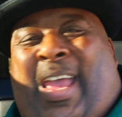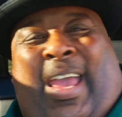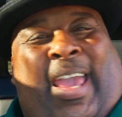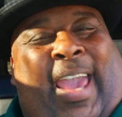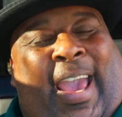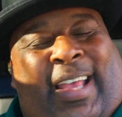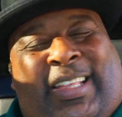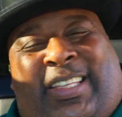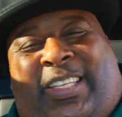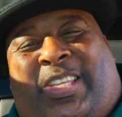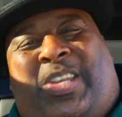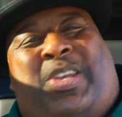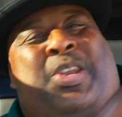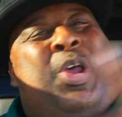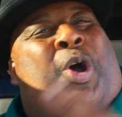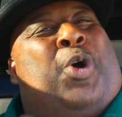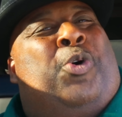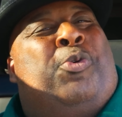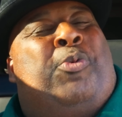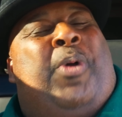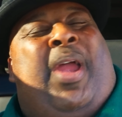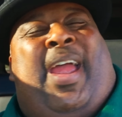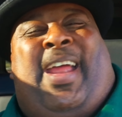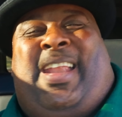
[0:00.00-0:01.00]
it's
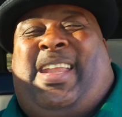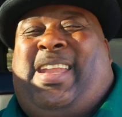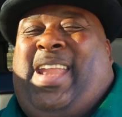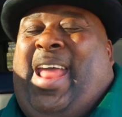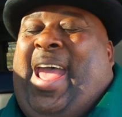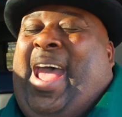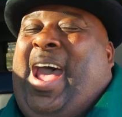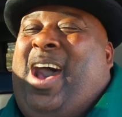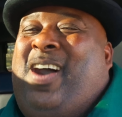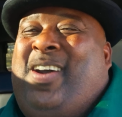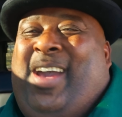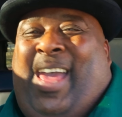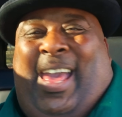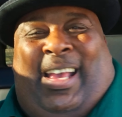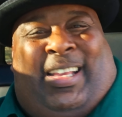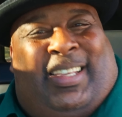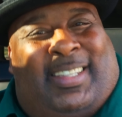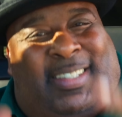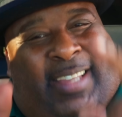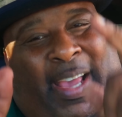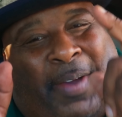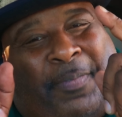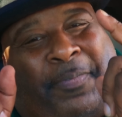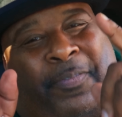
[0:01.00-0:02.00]
nowhere now
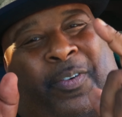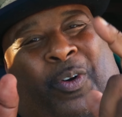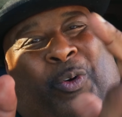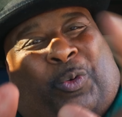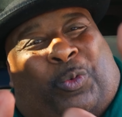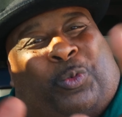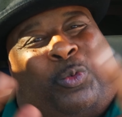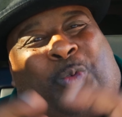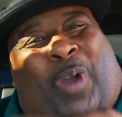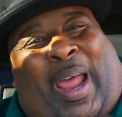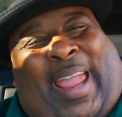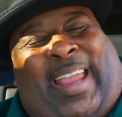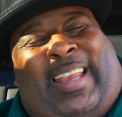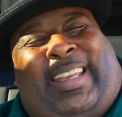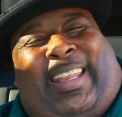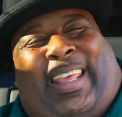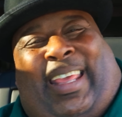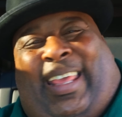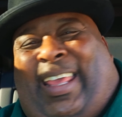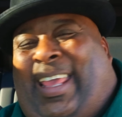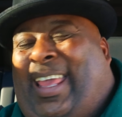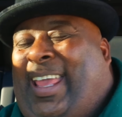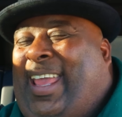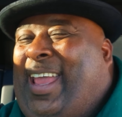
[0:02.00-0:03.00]
except for right
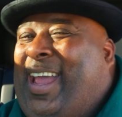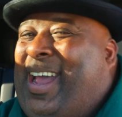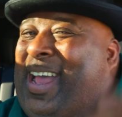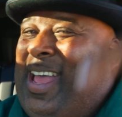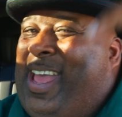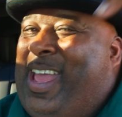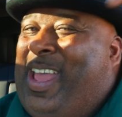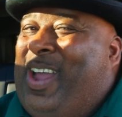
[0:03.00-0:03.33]
here